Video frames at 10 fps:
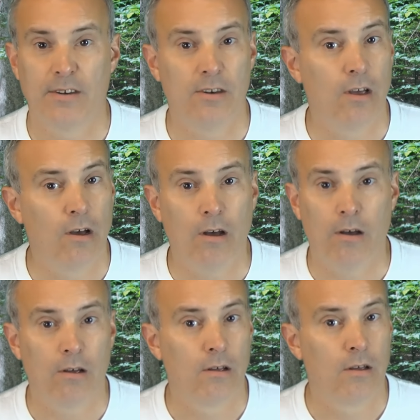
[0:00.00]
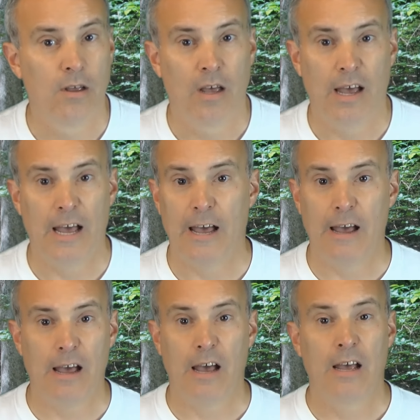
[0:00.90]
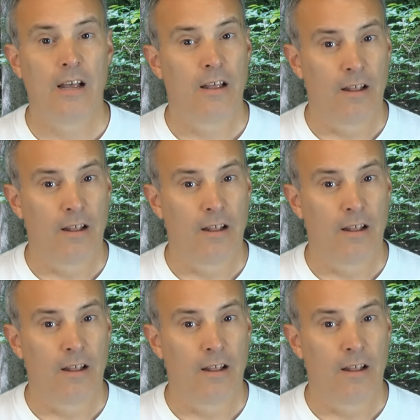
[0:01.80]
no, uh-uh.